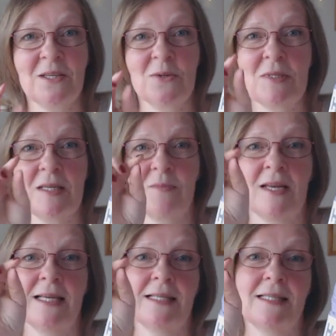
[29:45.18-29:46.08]
using
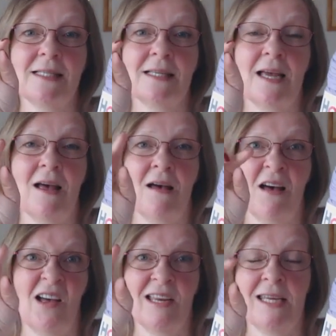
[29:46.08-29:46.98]
my little
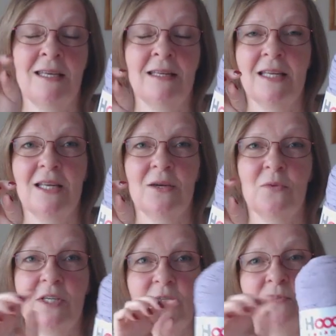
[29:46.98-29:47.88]
eye,
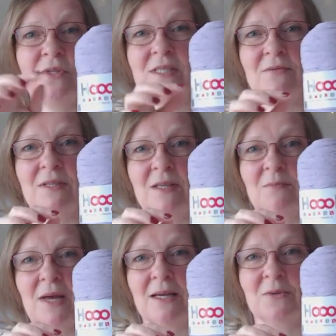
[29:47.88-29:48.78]
which puts
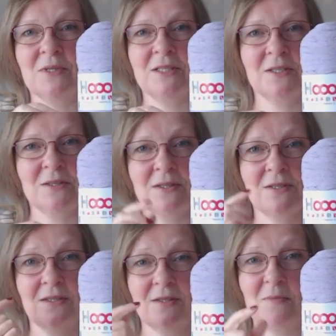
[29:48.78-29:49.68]
everything backwards
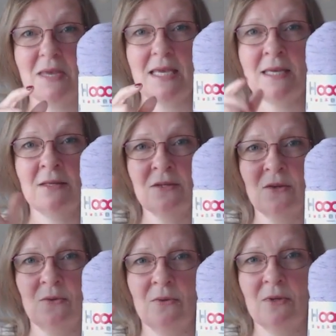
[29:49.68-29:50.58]
to me.
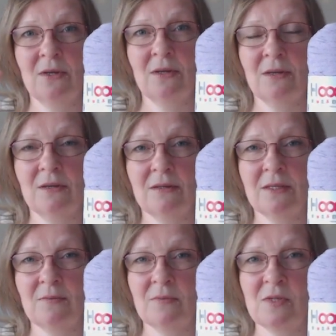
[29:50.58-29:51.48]
So
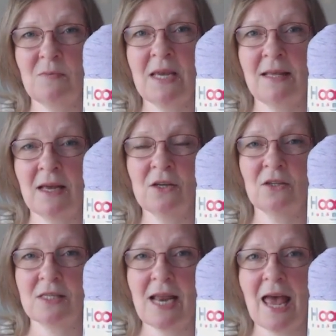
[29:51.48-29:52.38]
to me that
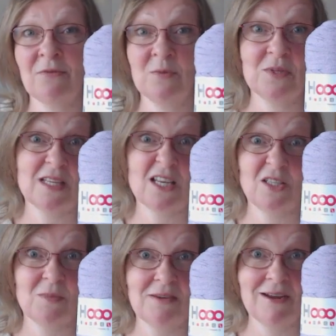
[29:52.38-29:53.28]
looks left, but it's
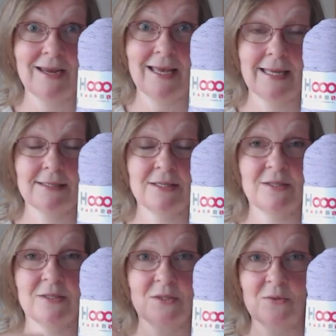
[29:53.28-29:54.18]
actually my right hand.
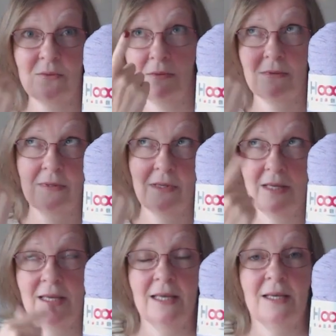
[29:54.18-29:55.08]
So
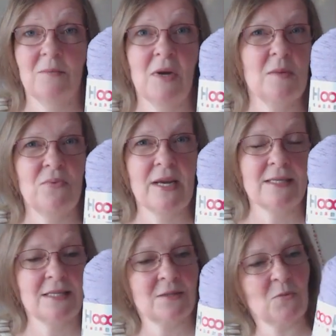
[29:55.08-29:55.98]
my
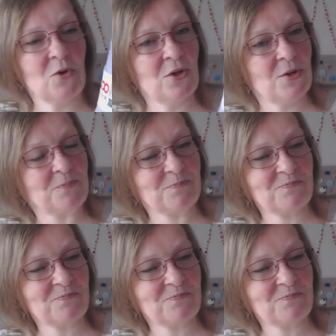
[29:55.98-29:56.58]
brain doesn't work